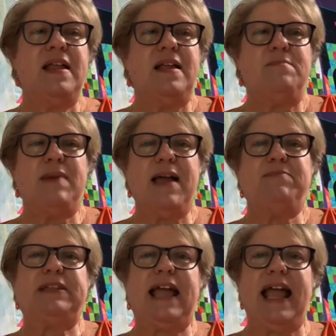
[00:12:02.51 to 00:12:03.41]
My
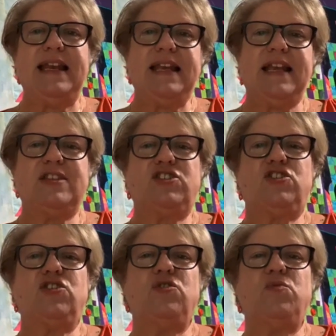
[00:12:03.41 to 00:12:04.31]
plan is
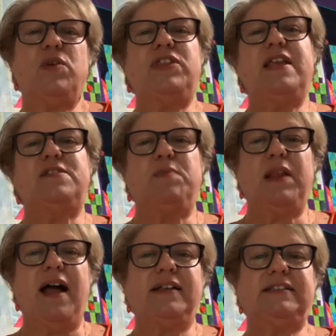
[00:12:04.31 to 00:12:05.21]
to, with these
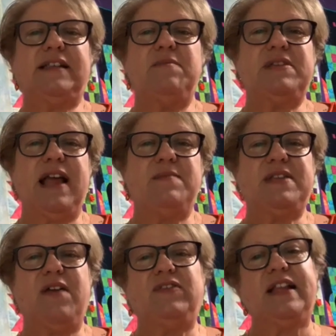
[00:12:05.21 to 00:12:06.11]
blocks, sometimes
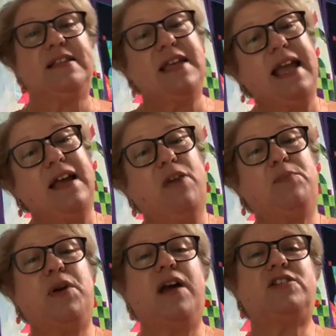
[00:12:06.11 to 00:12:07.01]
have little takeout
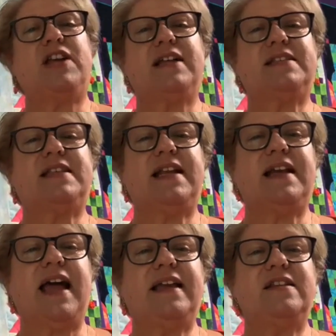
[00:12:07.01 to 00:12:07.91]
projects that I
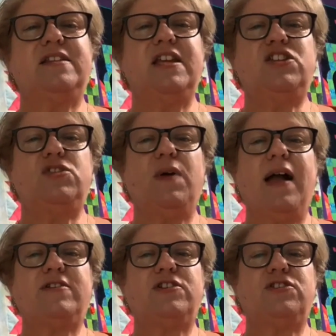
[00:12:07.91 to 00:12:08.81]
can teach you how
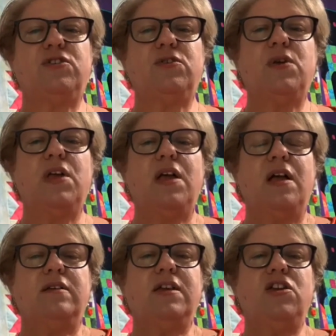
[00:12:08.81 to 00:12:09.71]
to do.
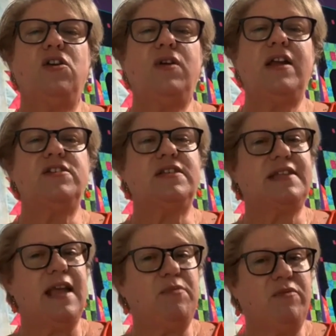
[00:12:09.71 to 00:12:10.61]
Here's a
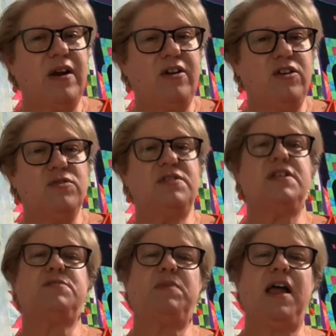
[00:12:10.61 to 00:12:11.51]
table runner. Use this
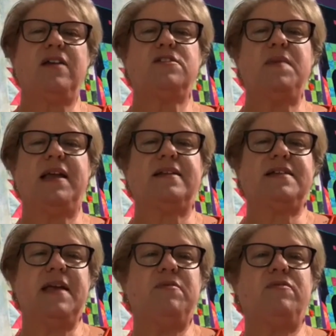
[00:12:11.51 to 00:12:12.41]
block to make a
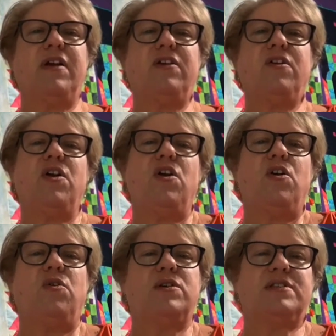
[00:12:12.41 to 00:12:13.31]
table runner.
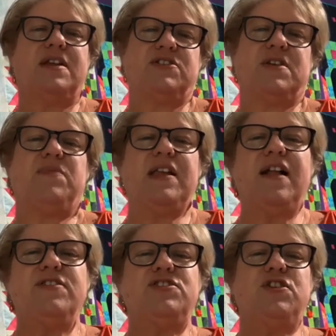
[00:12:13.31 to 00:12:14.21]
Or is there something
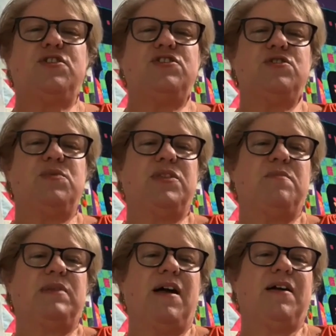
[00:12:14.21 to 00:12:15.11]
else you can do with the block?